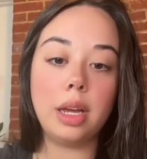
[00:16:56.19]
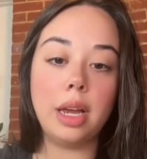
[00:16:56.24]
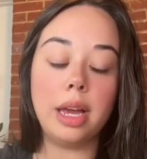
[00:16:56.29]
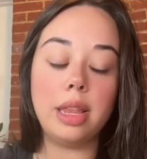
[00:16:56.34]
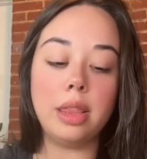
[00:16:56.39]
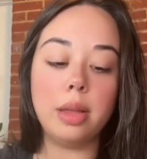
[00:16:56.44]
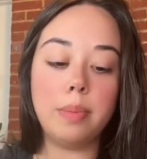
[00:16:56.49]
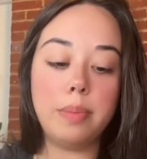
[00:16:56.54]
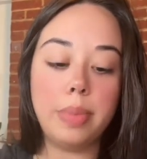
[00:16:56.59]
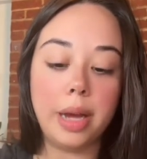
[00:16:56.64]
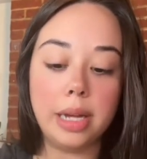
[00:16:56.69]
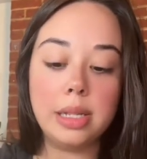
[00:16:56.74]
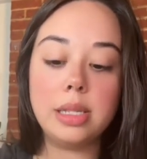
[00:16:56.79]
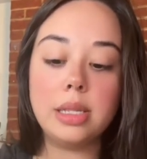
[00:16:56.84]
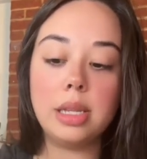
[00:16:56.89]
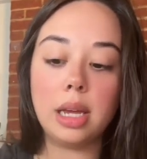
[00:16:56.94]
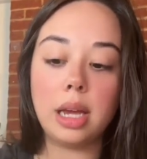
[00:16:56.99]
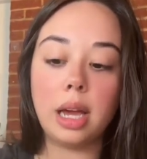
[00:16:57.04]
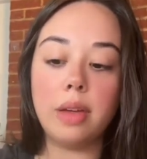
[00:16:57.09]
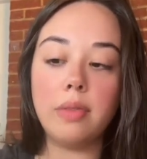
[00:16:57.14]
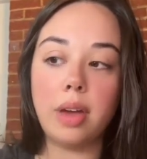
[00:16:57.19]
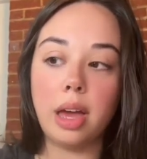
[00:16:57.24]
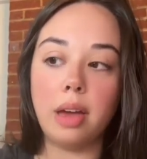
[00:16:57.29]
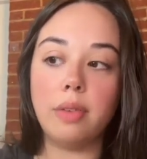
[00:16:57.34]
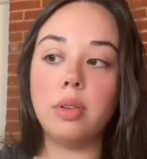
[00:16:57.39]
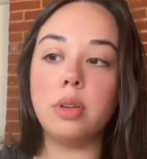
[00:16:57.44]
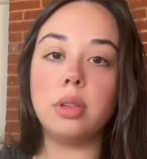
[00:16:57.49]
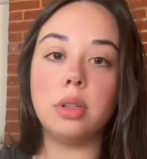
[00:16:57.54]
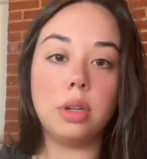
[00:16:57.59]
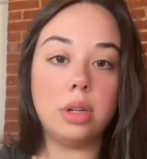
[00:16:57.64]
And the best thing I've
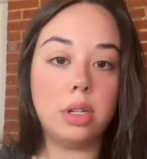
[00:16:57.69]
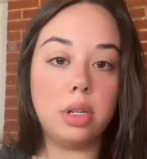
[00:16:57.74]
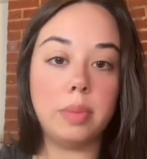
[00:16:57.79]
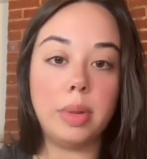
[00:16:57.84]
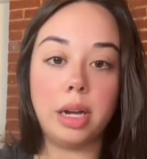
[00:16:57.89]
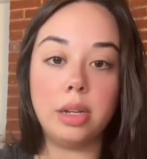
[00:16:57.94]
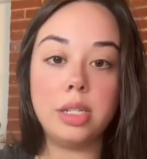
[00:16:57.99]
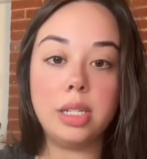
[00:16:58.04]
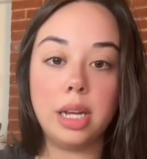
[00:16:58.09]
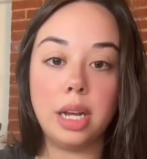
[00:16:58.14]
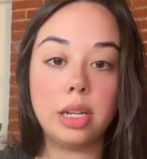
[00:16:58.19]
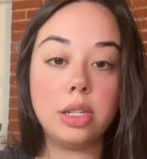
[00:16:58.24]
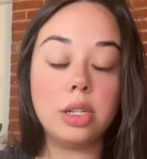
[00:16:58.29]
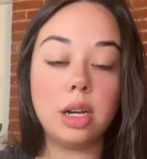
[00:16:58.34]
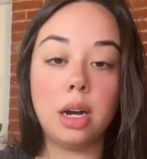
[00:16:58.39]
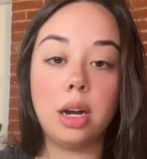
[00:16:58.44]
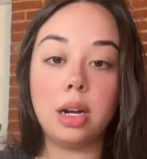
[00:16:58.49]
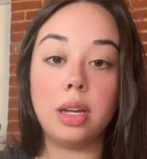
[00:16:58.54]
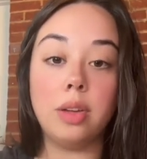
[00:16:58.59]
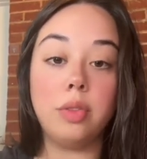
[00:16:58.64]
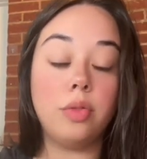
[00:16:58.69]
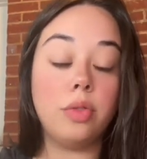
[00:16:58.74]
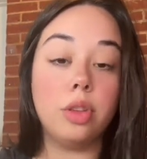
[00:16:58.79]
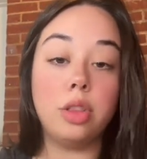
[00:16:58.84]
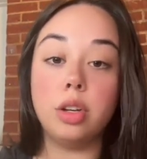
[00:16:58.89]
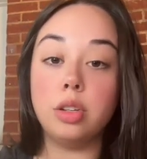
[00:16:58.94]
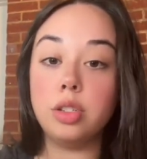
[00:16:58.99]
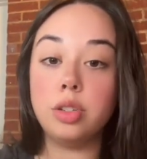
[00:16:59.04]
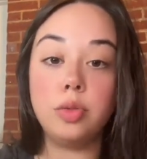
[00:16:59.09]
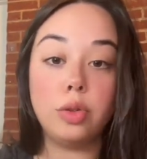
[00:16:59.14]
ever learned about TikTok, and for
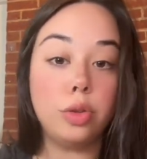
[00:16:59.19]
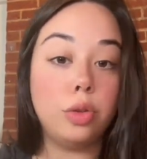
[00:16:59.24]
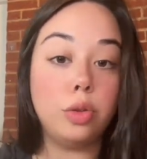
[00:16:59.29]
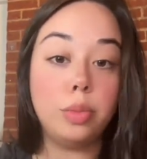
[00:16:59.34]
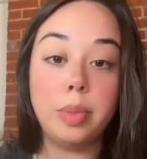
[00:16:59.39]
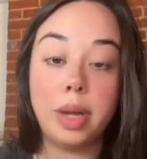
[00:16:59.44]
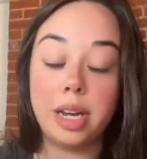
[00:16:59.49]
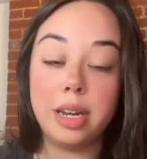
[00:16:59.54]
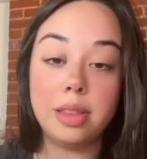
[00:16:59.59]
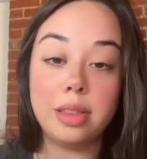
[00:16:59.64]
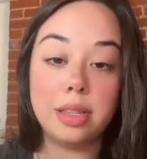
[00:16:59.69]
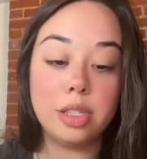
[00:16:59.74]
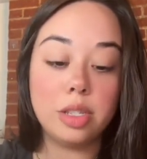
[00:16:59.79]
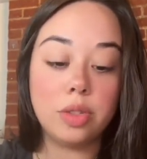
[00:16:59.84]
those of you who made it this